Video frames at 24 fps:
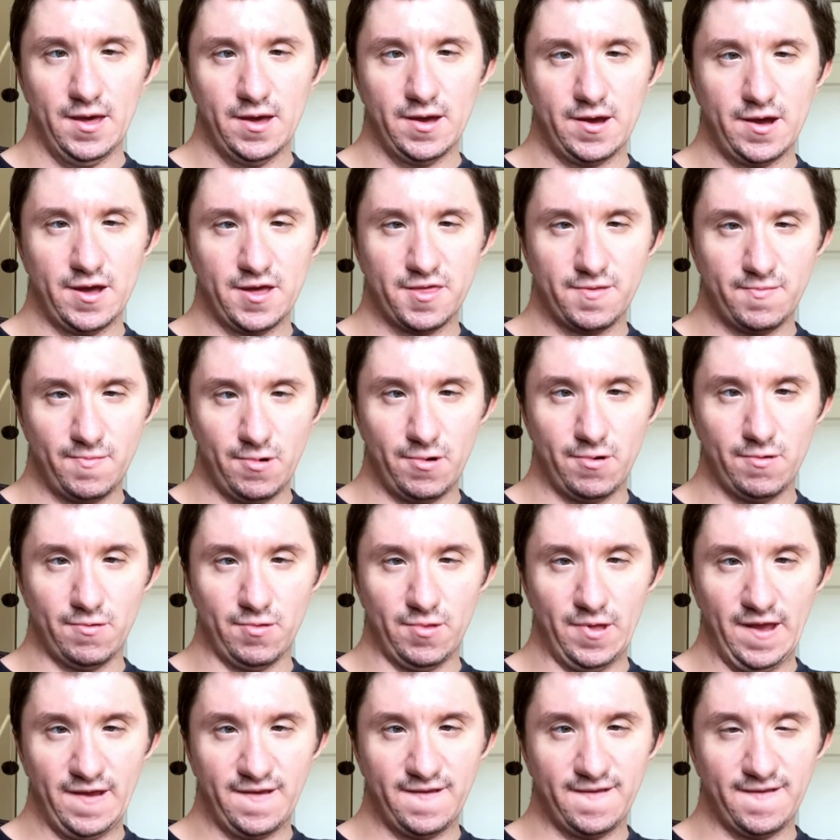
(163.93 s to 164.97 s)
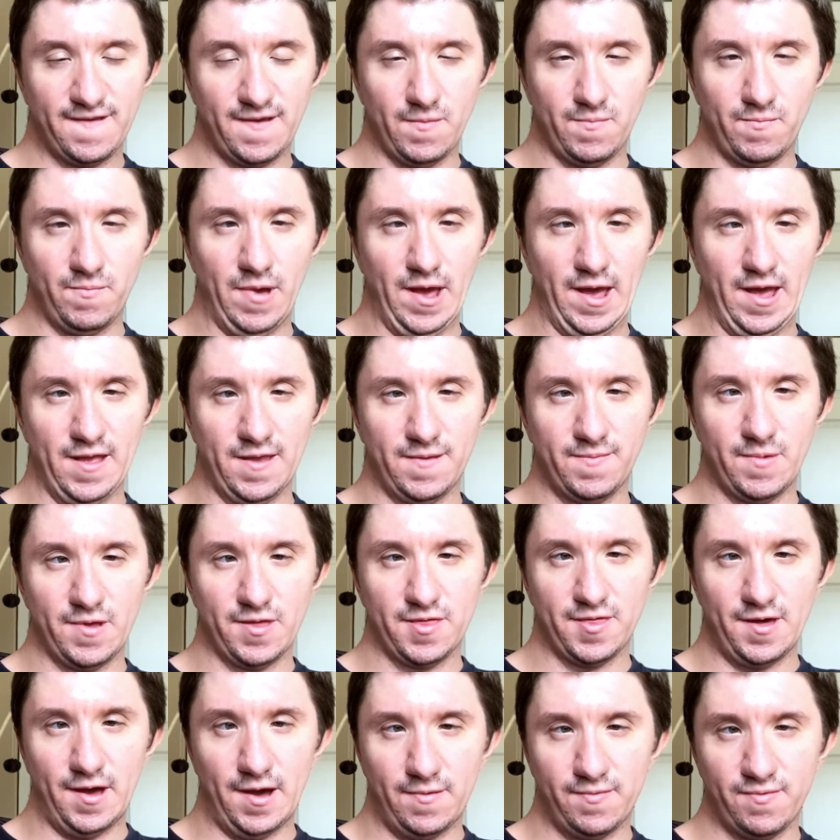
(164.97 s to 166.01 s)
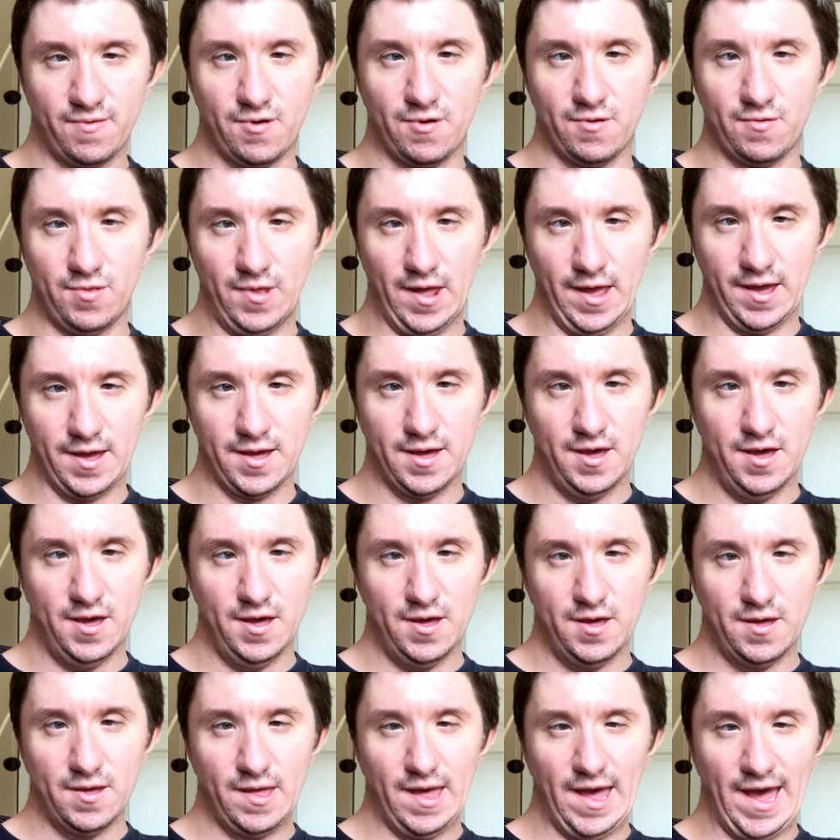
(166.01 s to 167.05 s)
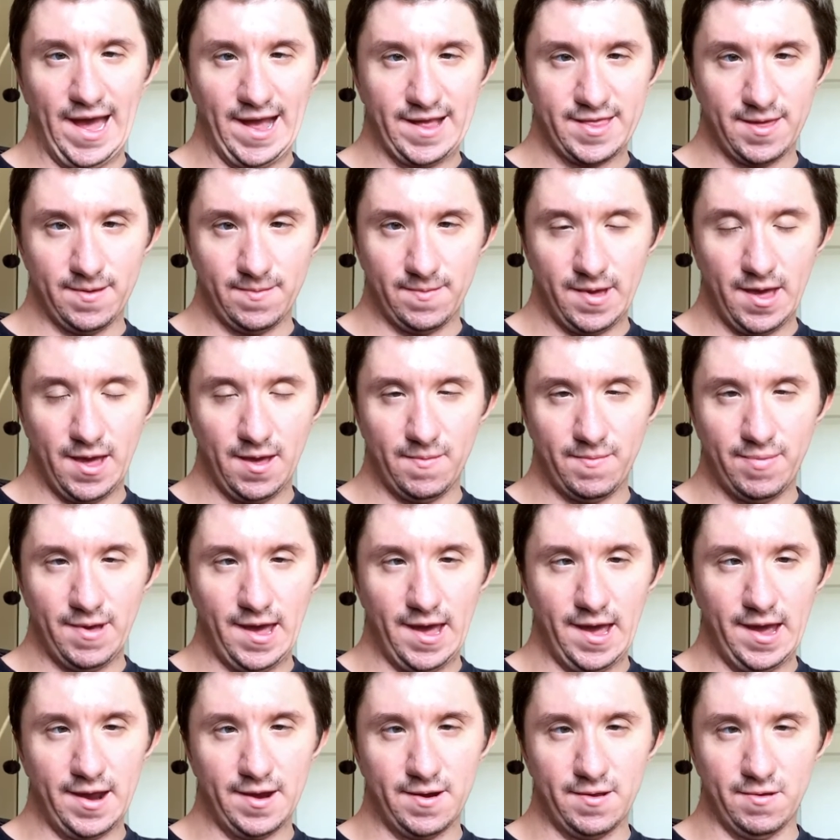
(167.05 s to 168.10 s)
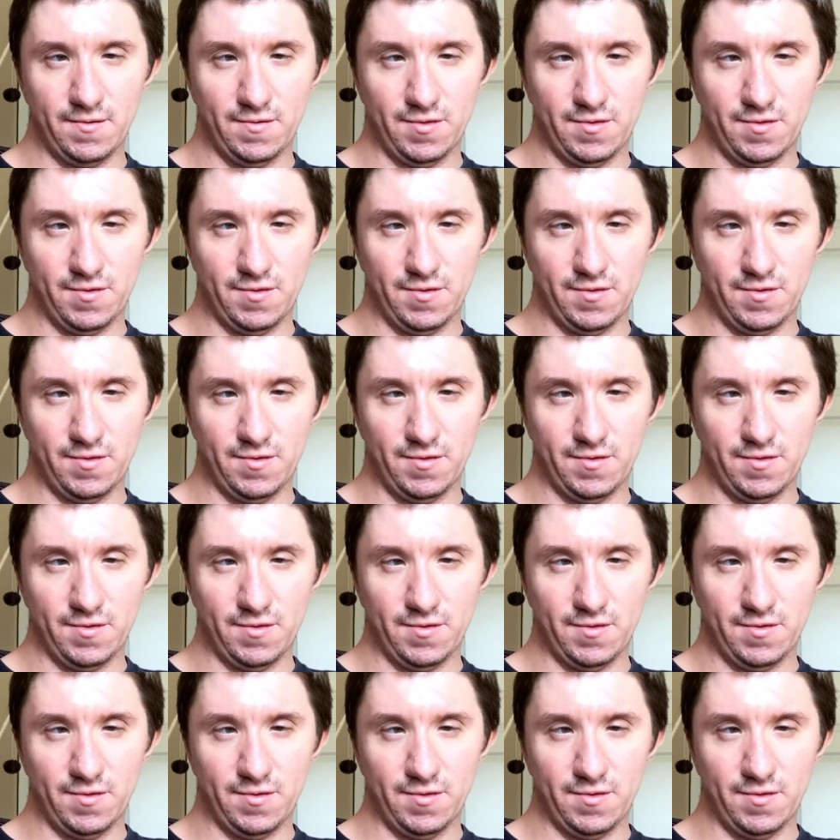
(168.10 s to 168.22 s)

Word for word: customer relationship management software like ActiveCampaign or